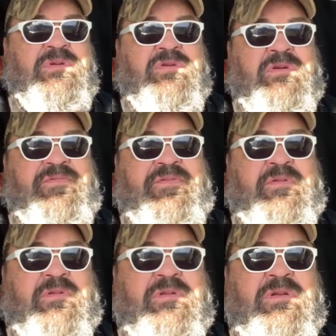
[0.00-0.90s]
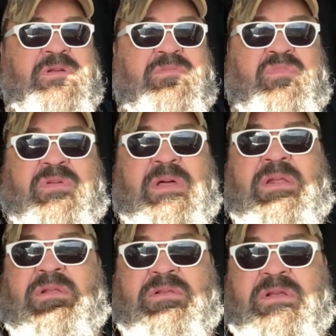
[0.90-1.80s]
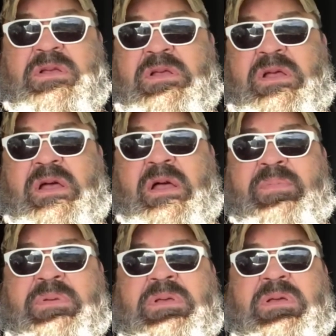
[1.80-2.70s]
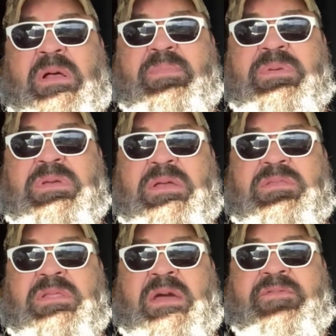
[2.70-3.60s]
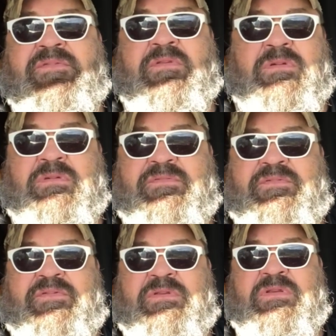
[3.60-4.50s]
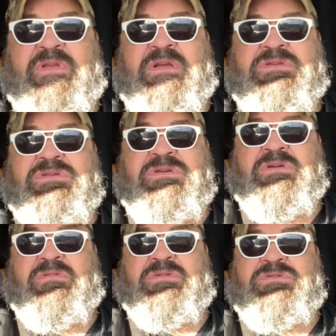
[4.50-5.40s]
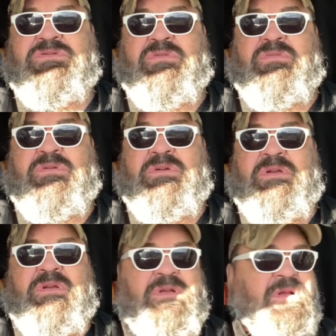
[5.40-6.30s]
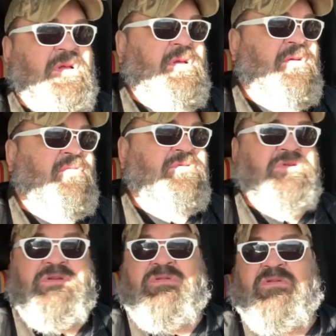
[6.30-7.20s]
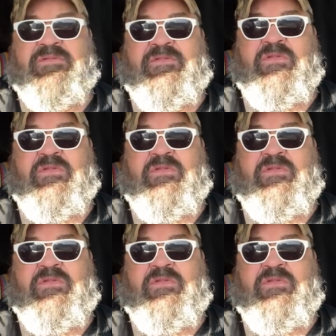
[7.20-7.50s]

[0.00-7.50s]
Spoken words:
good for, well, I'll be getting that for the next year or so. Once I turn